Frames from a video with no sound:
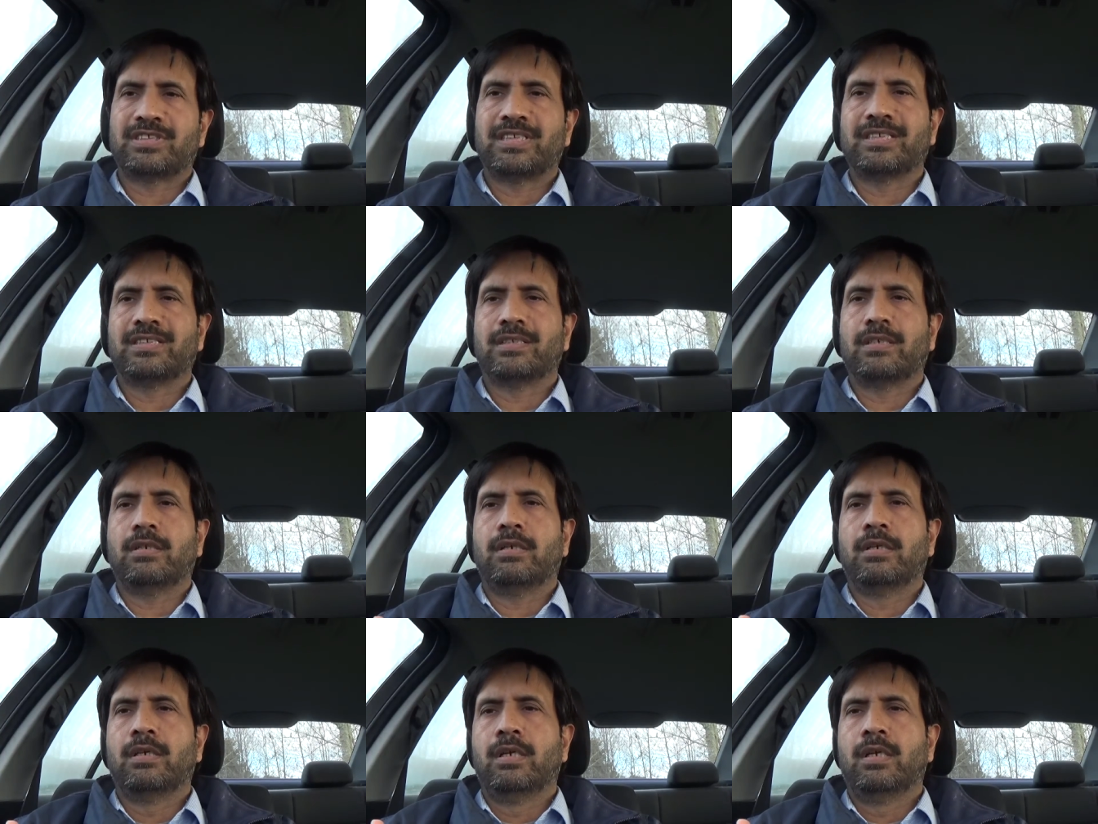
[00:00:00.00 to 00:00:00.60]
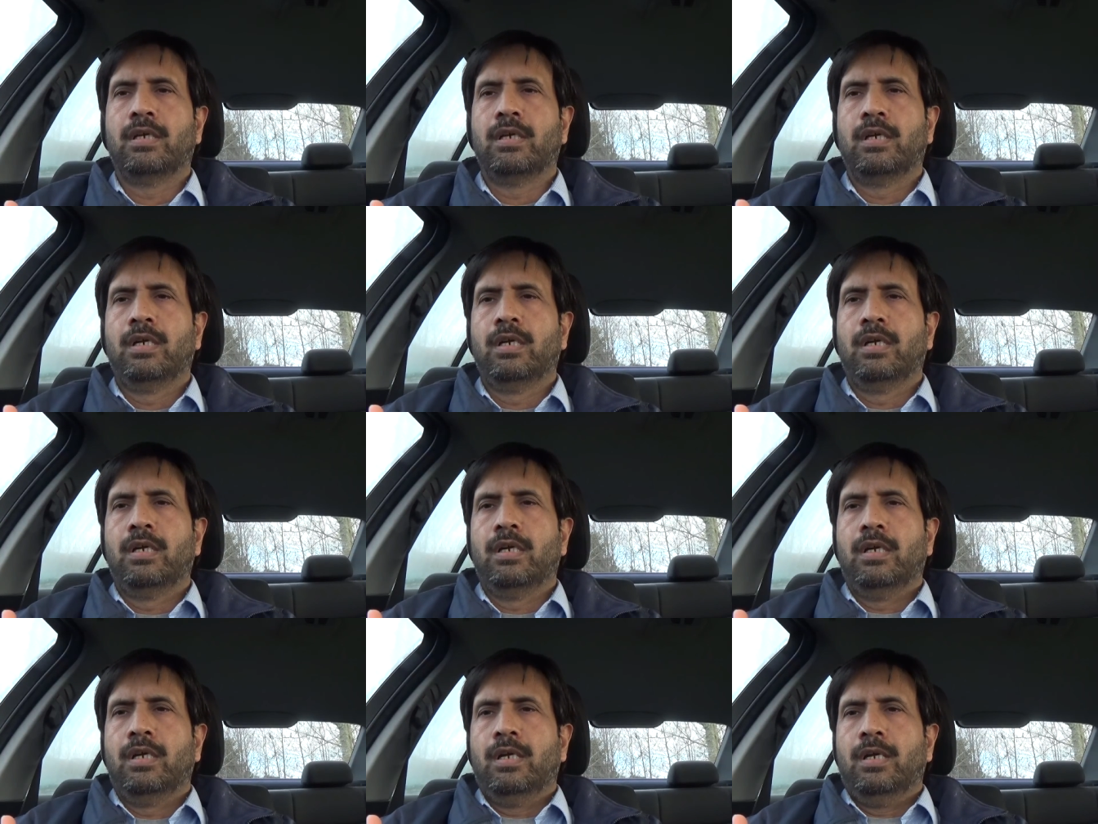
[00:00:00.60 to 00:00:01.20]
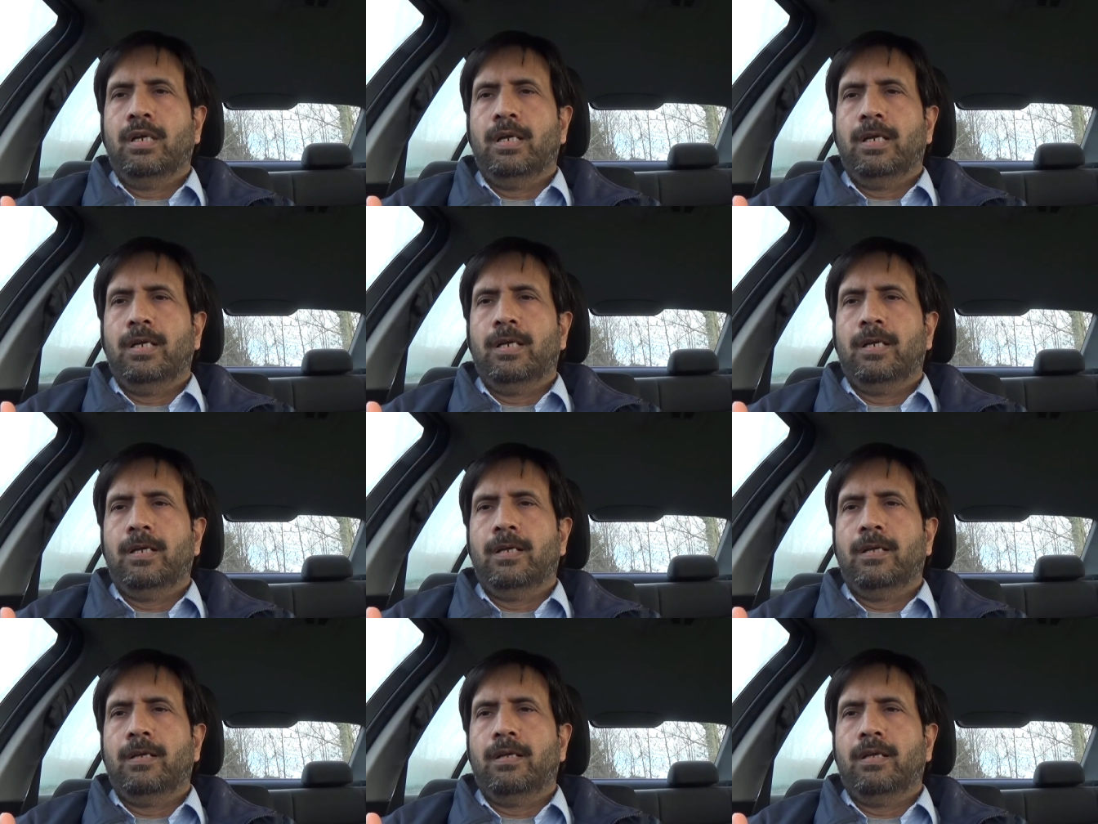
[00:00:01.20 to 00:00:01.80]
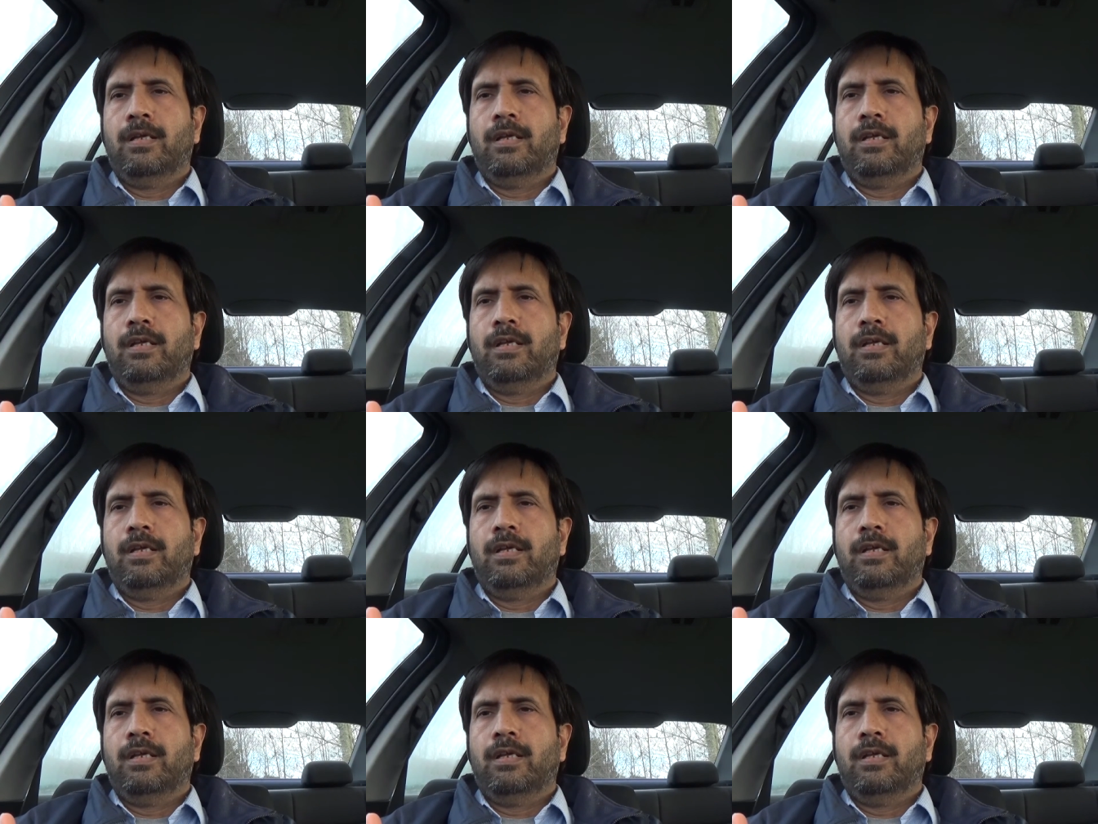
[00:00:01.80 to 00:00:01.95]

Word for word: in the uh,